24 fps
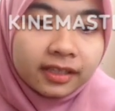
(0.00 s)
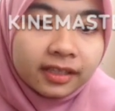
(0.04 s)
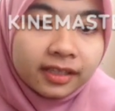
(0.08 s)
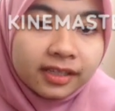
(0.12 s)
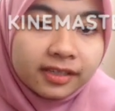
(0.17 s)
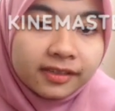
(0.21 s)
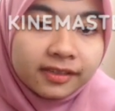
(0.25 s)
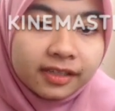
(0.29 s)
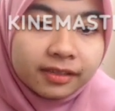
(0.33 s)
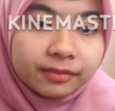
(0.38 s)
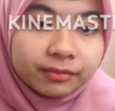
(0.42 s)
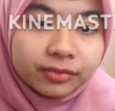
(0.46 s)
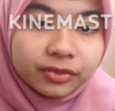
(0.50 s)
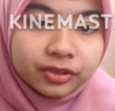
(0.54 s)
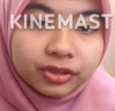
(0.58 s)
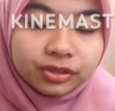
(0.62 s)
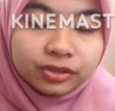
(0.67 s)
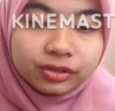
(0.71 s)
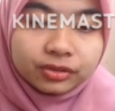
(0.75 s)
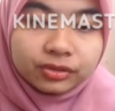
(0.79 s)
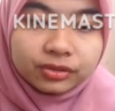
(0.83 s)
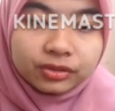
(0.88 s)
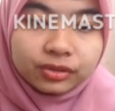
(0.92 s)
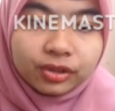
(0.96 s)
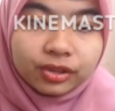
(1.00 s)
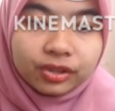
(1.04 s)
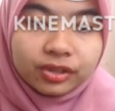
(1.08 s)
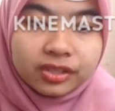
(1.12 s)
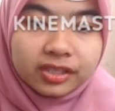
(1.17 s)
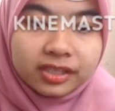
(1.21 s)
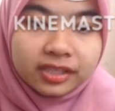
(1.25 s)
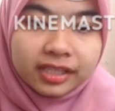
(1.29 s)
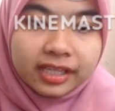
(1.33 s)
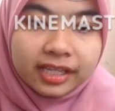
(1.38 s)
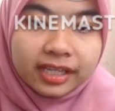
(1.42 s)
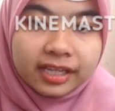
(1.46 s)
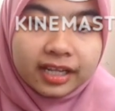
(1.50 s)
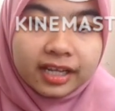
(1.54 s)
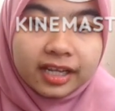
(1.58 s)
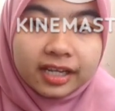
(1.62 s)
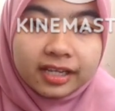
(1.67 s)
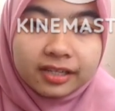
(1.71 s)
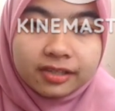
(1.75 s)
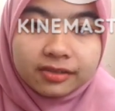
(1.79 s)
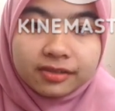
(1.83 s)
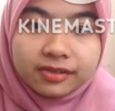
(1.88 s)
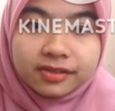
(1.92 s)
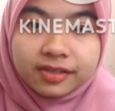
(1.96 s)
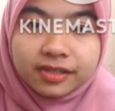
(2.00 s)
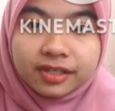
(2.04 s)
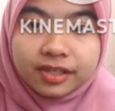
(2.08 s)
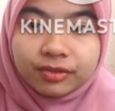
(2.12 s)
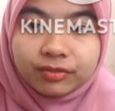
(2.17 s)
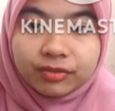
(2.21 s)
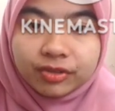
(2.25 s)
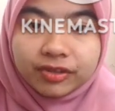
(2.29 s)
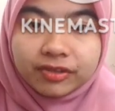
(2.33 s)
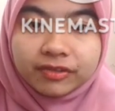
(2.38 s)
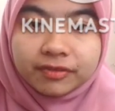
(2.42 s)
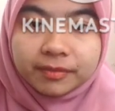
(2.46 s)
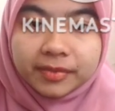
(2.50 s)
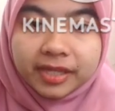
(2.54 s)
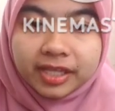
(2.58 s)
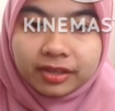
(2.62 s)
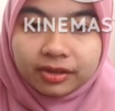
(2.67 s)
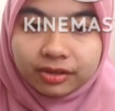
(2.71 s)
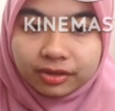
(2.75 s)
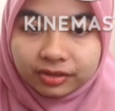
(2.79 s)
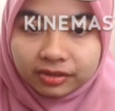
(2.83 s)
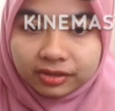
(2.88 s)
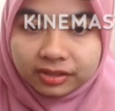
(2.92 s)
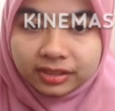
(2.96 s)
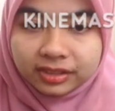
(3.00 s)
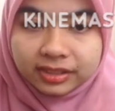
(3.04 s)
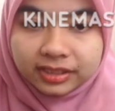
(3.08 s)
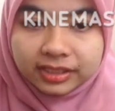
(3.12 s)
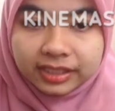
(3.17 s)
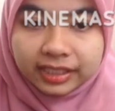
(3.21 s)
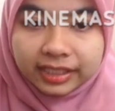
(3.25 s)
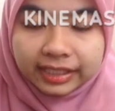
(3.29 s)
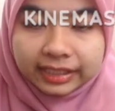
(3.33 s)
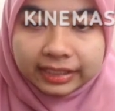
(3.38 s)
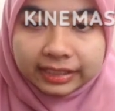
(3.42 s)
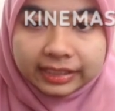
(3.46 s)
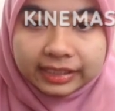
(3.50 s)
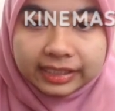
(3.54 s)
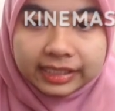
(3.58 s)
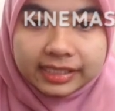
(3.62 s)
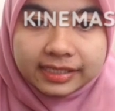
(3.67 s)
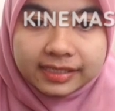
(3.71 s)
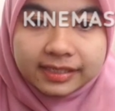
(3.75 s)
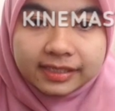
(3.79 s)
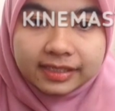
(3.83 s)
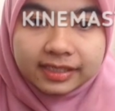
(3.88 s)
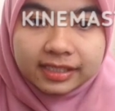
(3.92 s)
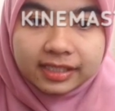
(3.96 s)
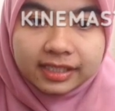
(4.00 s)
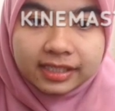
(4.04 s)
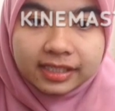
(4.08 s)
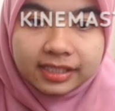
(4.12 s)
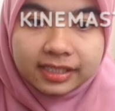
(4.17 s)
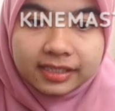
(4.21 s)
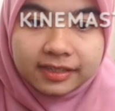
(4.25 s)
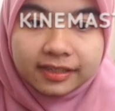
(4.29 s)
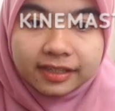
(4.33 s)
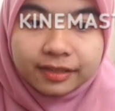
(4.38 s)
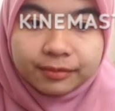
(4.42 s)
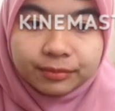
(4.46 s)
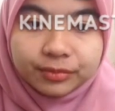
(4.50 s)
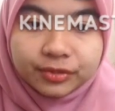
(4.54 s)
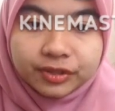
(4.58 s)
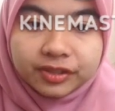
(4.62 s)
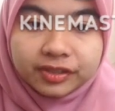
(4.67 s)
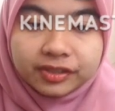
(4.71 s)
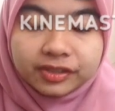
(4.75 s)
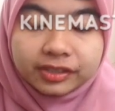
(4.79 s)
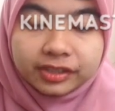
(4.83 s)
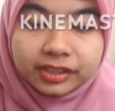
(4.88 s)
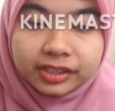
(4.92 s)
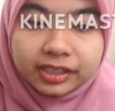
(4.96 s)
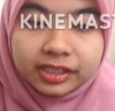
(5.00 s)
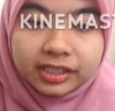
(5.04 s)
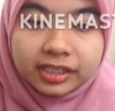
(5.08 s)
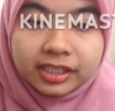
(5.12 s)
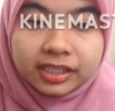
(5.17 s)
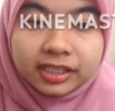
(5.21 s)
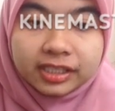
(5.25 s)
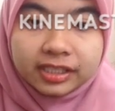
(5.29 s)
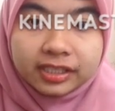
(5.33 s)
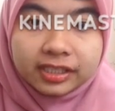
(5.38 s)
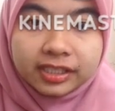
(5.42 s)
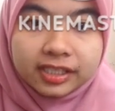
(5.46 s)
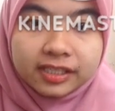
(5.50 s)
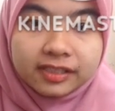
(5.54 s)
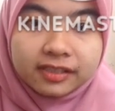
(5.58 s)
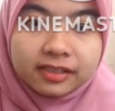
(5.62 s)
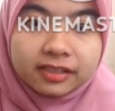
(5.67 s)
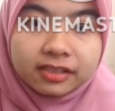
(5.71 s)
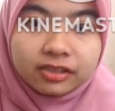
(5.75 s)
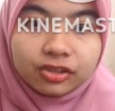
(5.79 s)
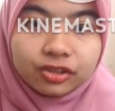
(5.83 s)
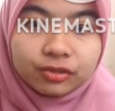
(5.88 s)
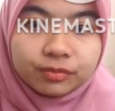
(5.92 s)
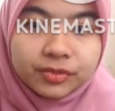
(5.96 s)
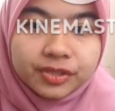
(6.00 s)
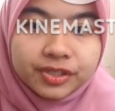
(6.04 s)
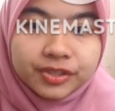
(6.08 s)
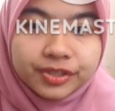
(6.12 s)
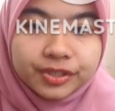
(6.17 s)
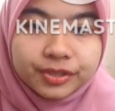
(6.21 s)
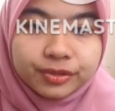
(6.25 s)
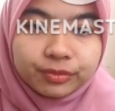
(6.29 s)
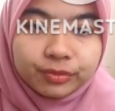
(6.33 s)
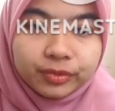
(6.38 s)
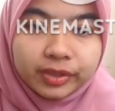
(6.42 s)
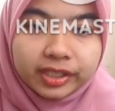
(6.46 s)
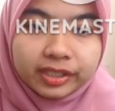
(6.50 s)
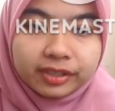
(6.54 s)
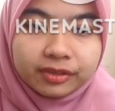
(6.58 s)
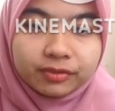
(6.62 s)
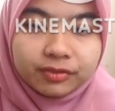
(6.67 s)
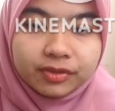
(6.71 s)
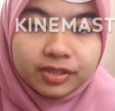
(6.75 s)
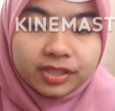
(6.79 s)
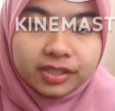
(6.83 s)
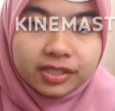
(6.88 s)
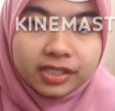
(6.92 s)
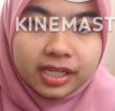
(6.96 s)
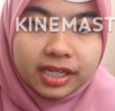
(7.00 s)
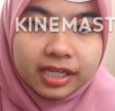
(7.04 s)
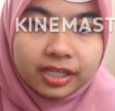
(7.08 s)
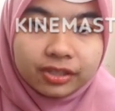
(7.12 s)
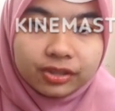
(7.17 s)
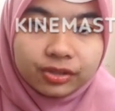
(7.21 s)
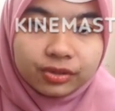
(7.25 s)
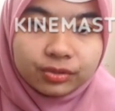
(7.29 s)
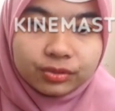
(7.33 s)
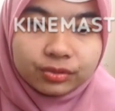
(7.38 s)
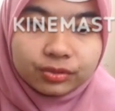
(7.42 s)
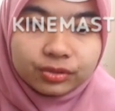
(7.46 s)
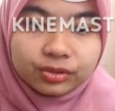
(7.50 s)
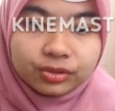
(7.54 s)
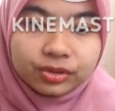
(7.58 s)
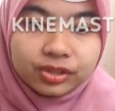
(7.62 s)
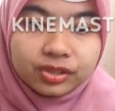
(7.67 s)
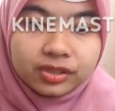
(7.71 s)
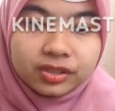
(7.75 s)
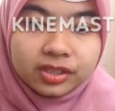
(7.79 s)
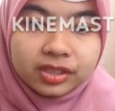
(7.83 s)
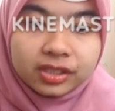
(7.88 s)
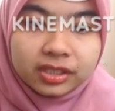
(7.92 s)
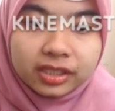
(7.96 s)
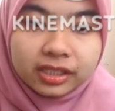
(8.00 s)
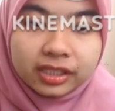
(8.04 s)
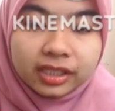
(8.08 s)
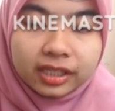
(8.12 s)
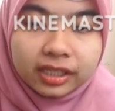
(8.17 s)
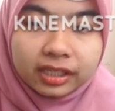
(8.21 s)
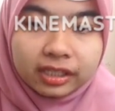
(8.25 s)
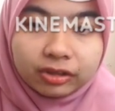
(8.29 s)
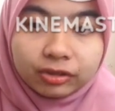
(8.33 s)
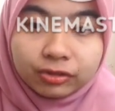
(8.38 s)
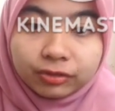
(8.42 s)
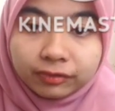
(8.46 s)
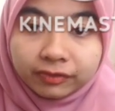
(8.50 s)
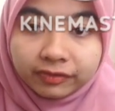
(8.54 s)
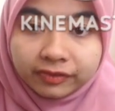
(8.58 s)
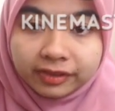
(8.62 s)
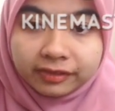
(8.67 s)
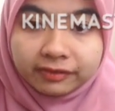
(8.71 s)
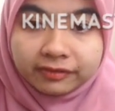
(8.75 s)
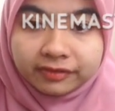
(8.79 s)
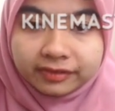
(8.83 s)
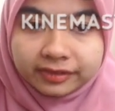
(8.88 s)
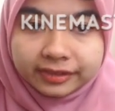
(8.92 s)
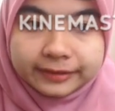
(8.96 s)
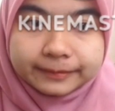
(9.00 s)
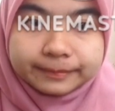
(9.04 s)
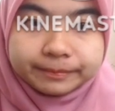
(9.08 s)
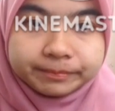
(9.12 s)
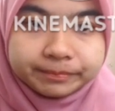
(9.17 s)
Sample 2 contain hydrogel with menthol, and lastly sample 3 is the commercial one, which I used fever.